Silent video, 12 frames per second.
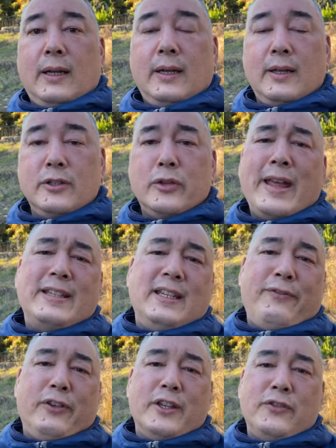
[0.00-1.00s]
So that's
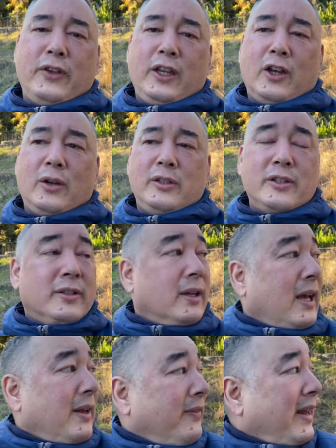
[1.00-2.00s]
it for this video. Just
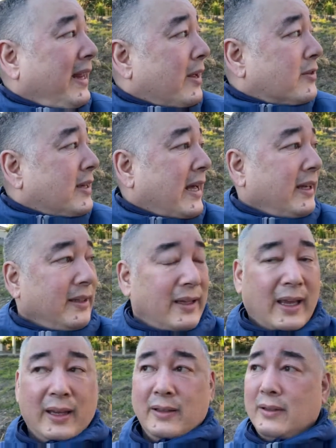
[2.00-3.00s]
kind of getting outside
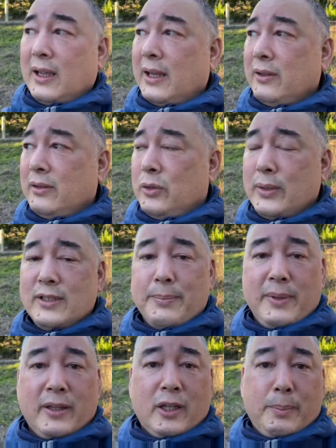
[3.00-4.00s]
and doing
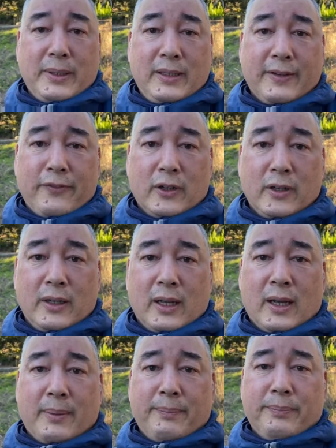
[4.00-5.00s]
something a little bit different.
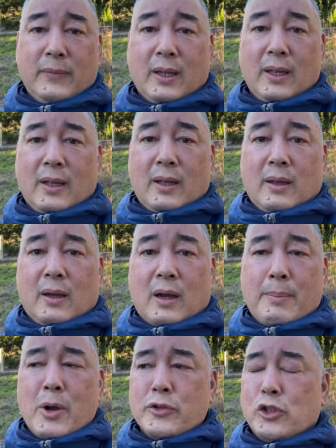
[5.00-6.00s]

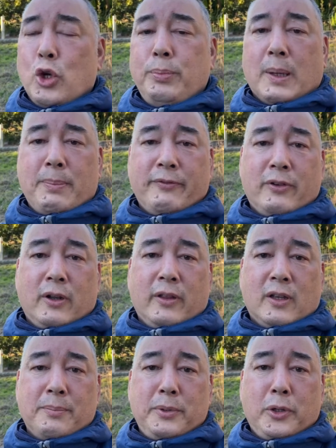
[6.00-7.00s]
I'm always cooped up in front of the
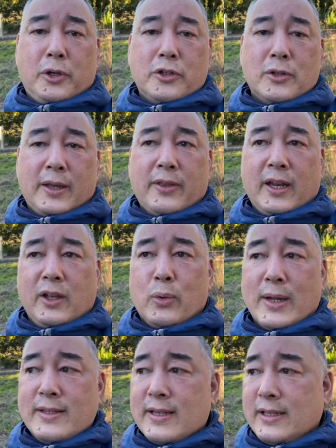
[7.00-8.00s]
computer, so I thought I'd go
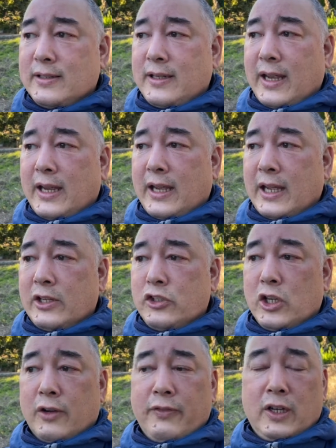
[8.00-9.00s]
outside today and
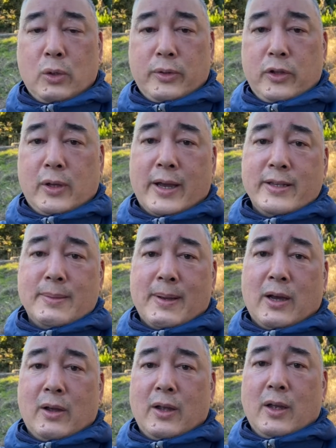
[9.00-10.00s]
share a video with you guys
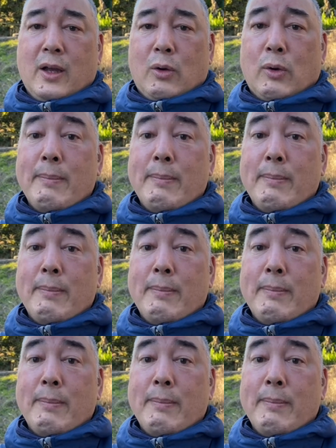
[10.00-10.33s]
about what my